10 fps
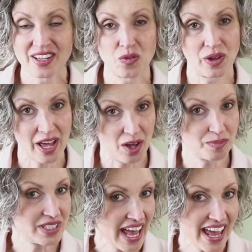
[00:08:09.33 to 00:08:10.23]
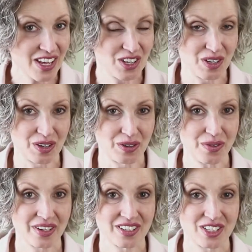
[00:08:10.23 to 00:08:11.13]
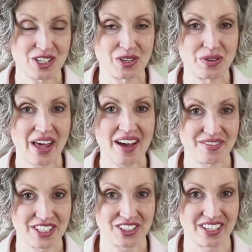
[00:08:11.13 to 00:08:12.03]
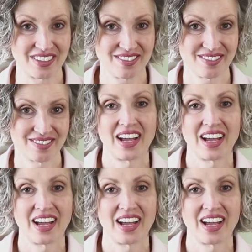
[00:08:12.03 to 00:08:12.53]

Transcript: that will help take you to that vision,